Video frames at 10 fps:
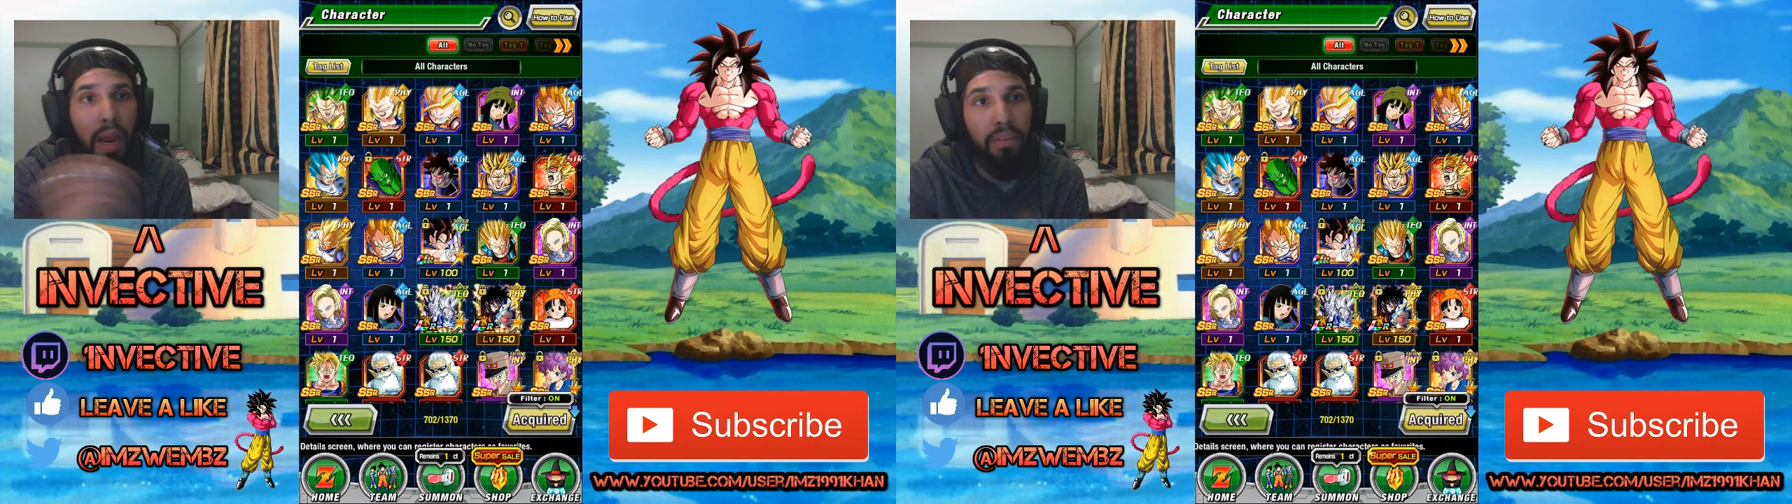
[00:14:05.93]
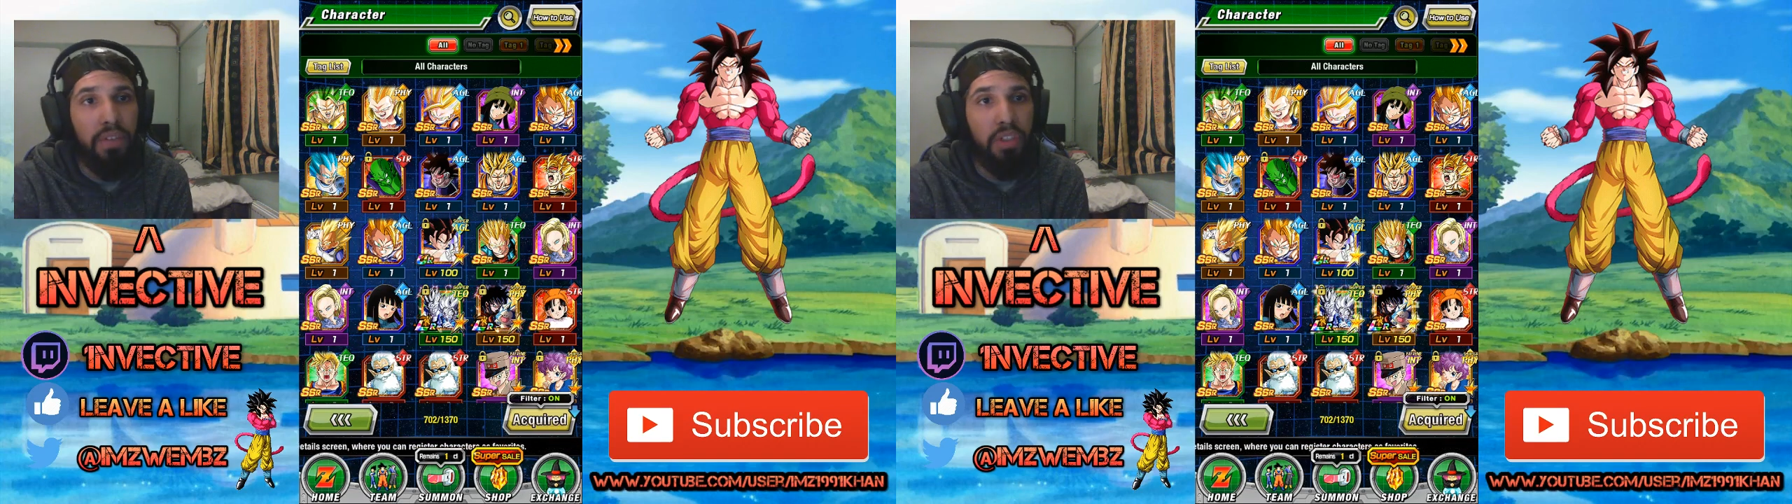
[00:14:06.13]

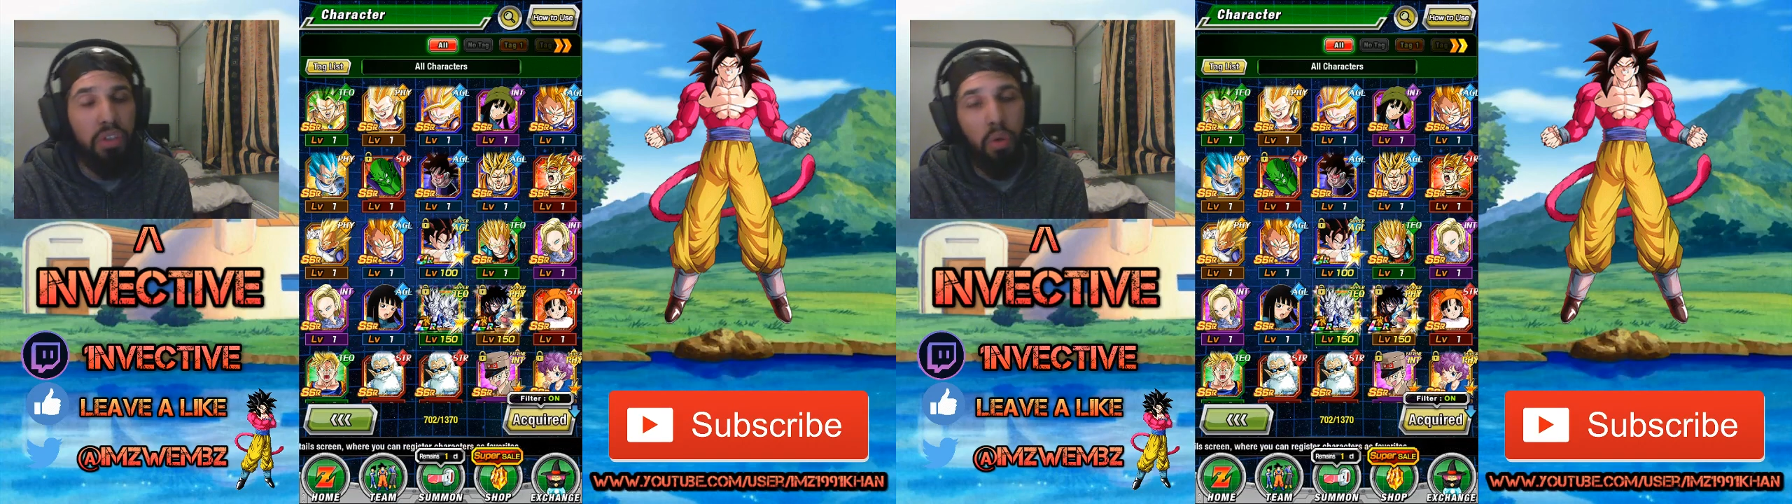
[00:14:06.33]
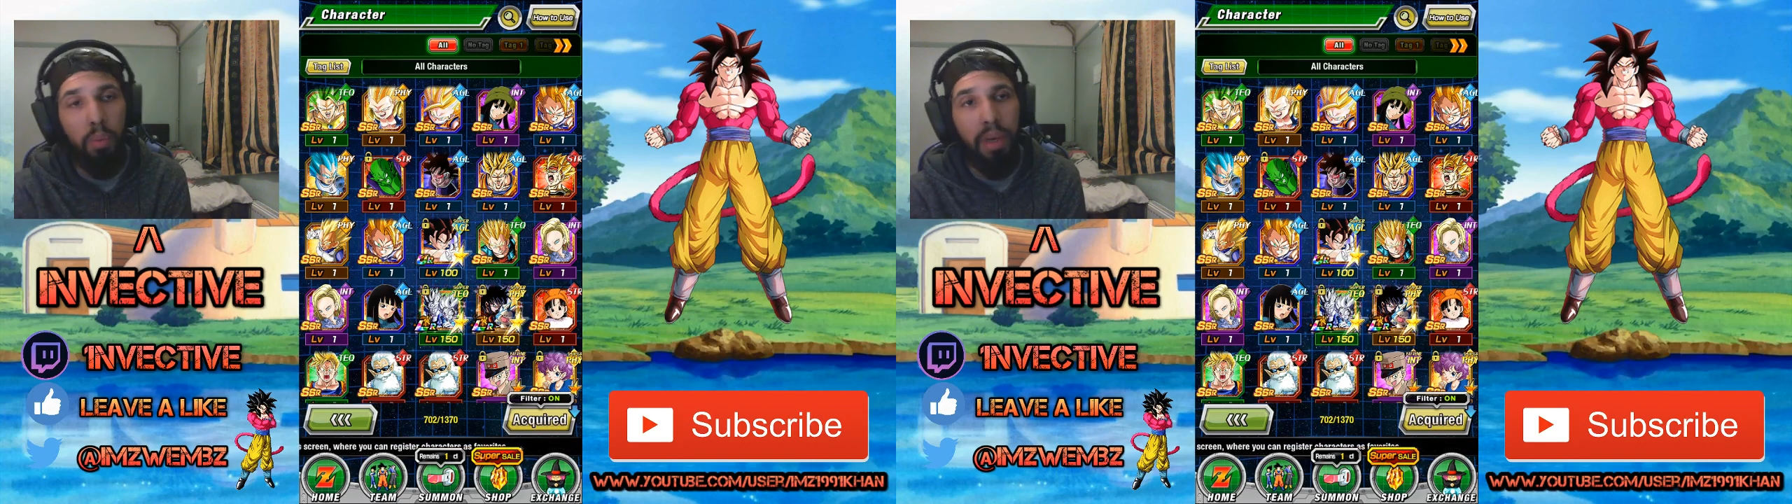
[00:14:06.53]
every
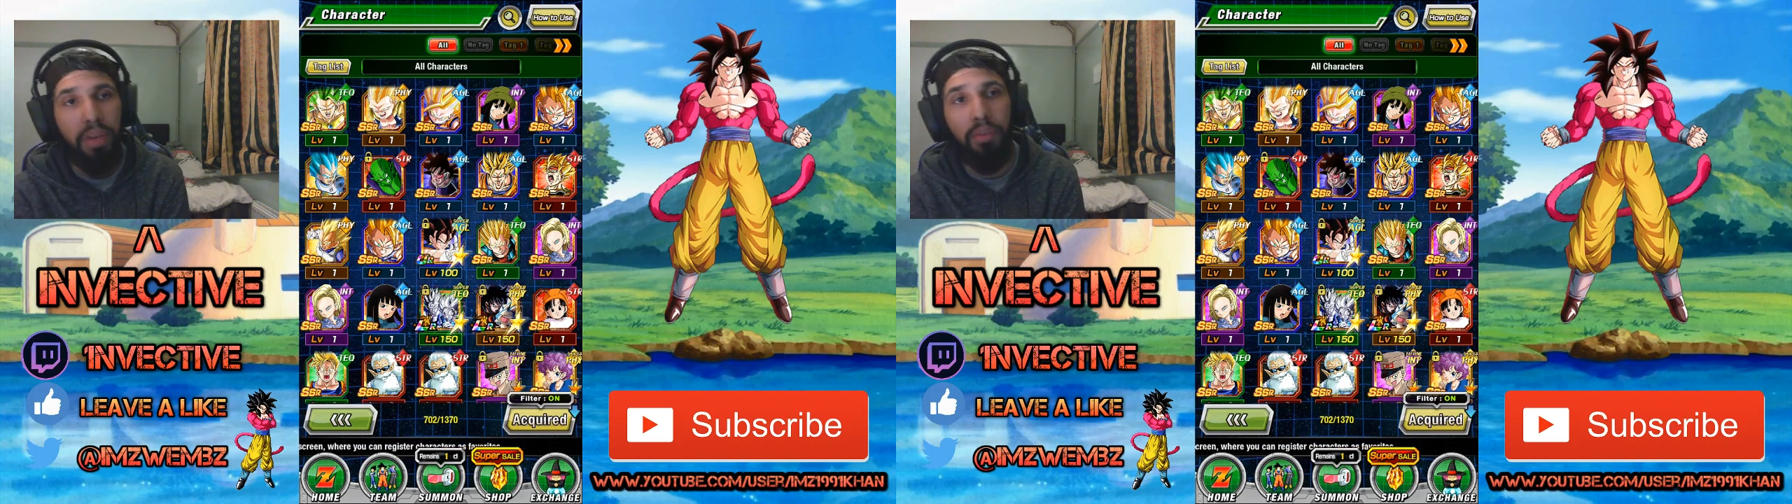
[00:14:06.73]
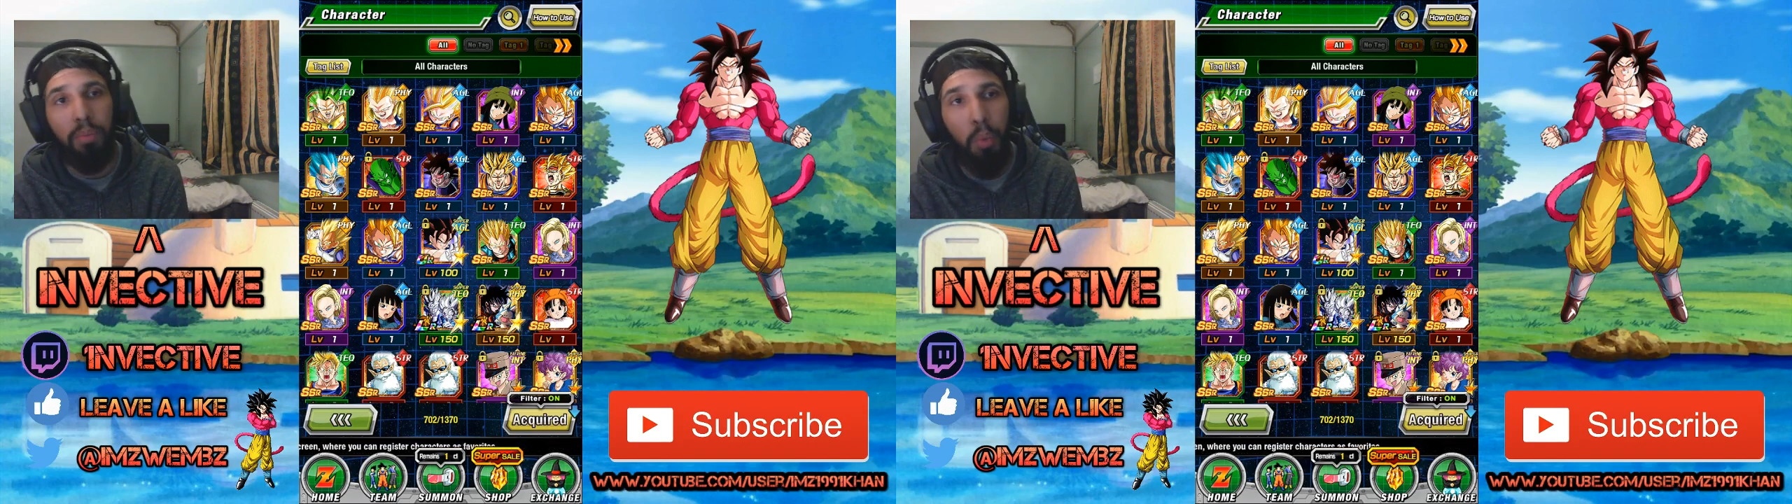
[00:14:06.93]
single penny
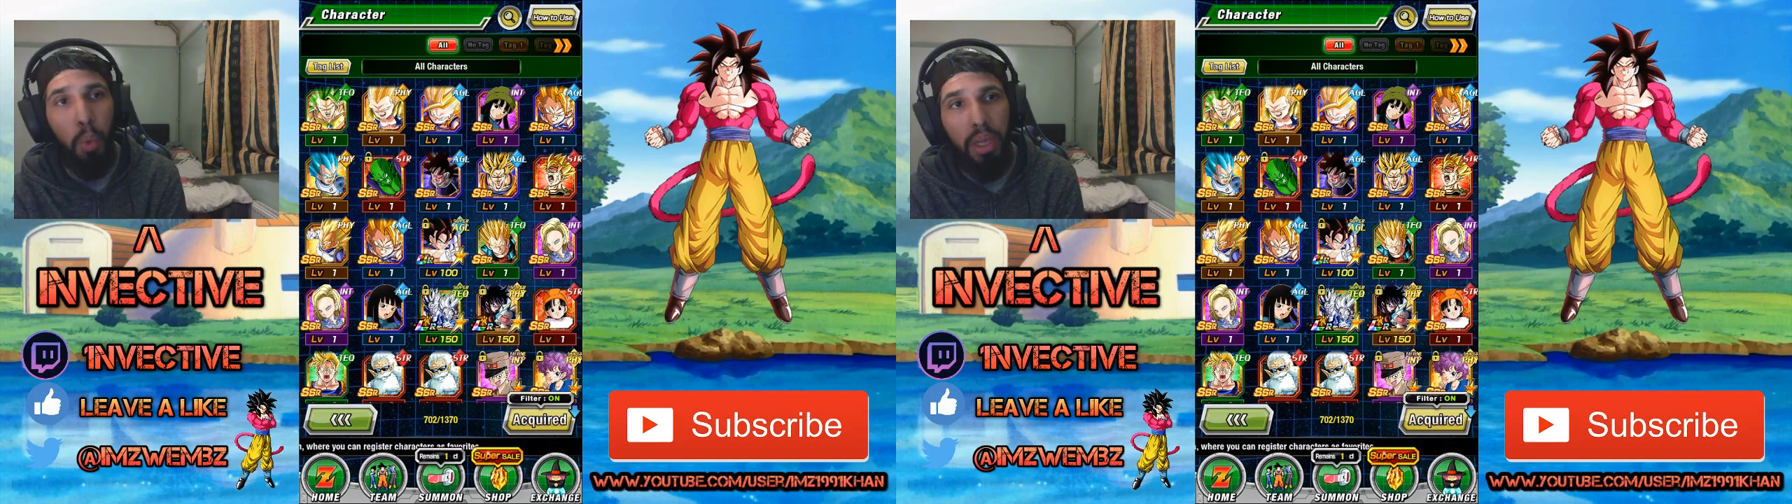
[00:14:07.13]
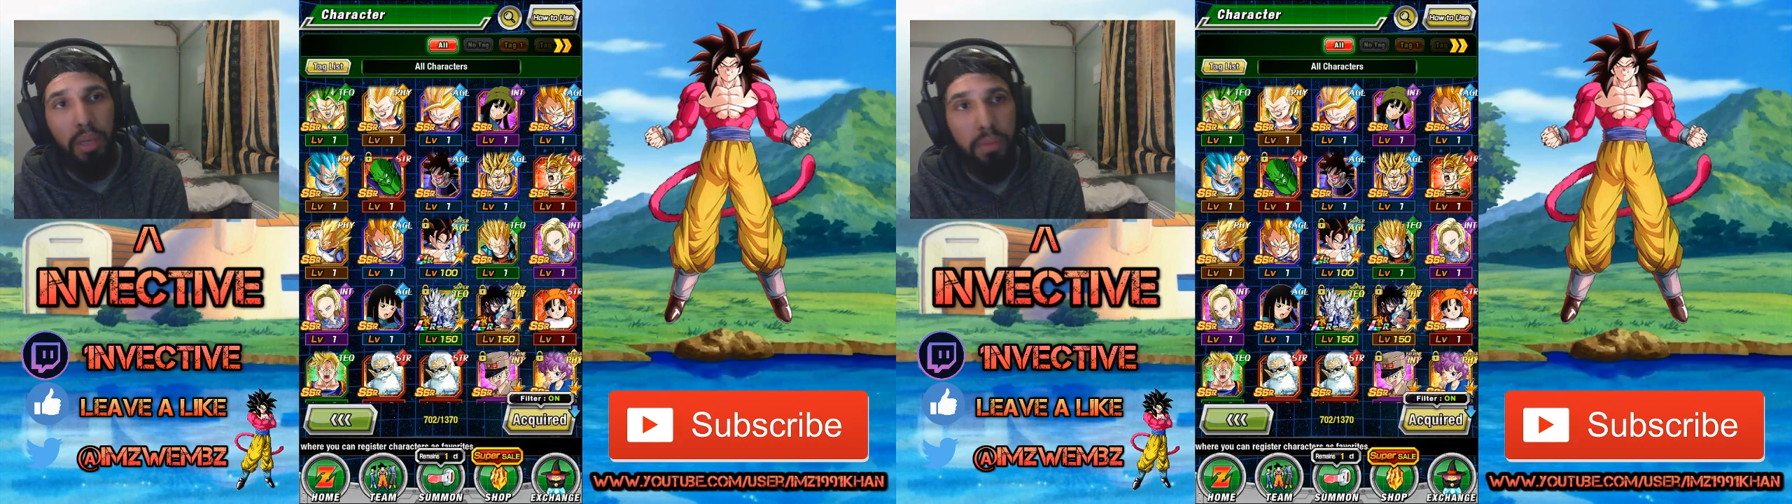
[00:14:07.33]
from your
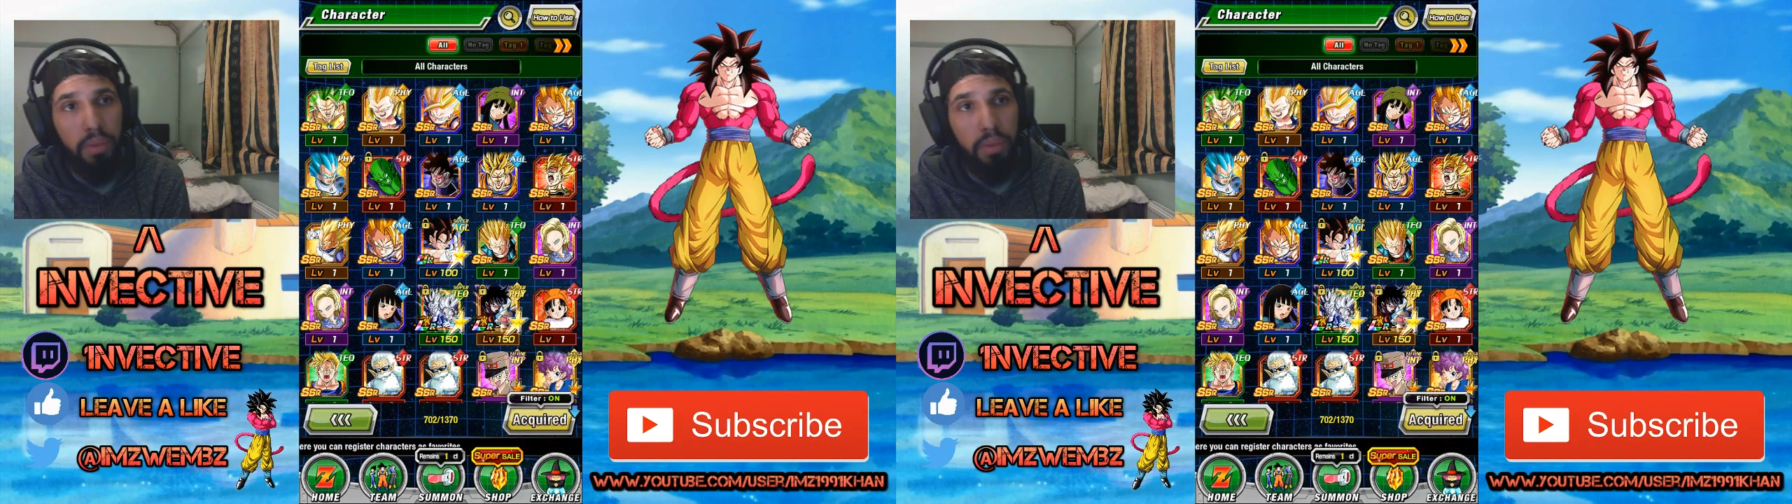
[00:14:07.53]
wallet.